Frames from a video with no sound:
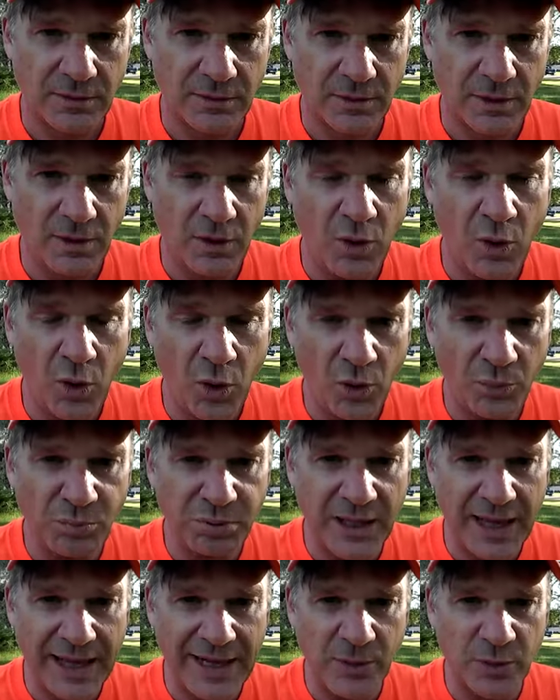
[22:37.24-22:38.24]
A whole
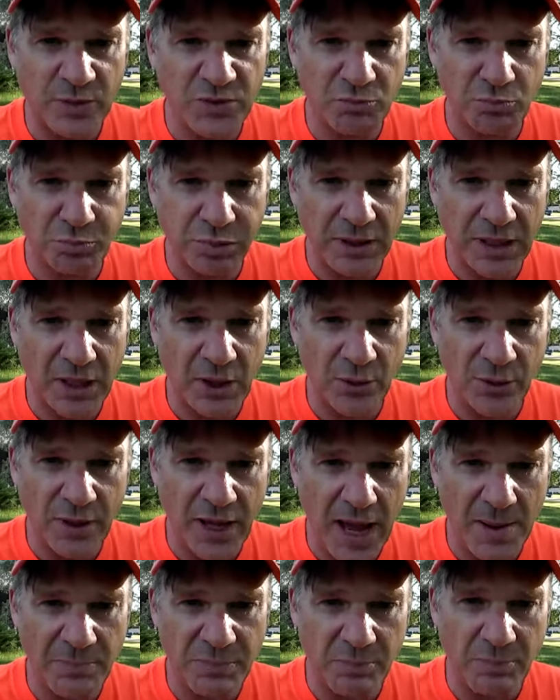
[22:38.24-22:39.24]
planet was blown
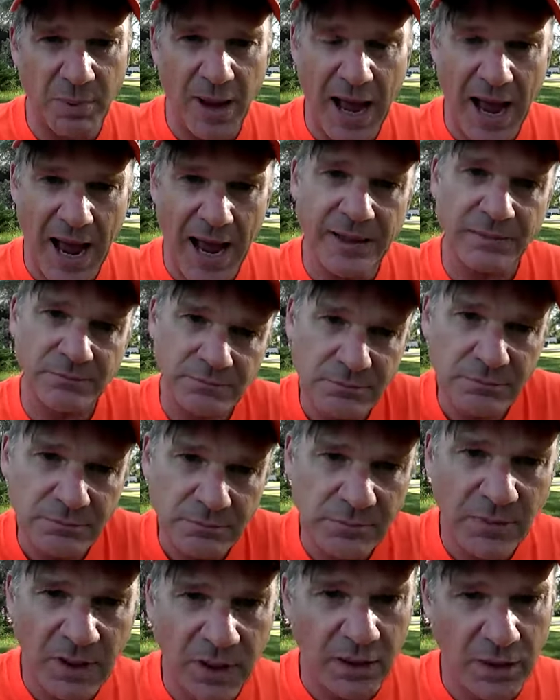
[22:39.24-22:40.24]
up by, you
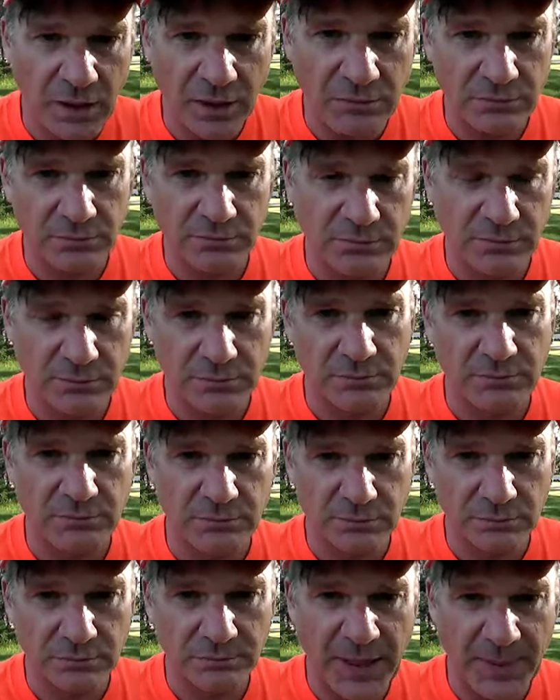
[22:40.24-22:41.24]
know,
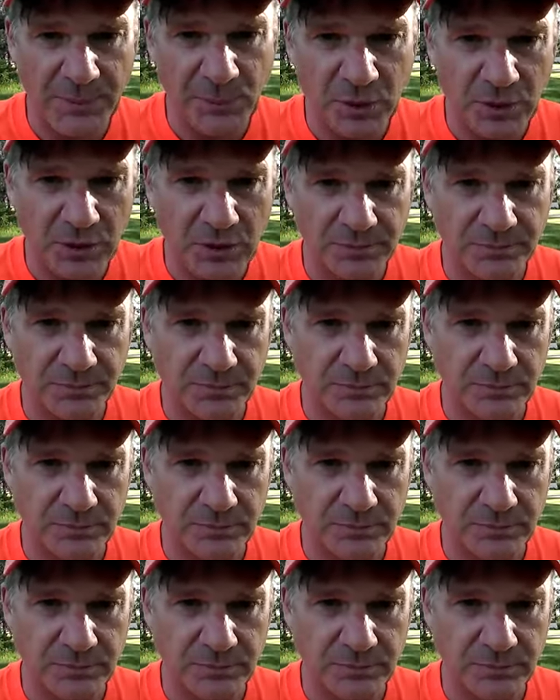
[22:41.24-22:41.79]
people.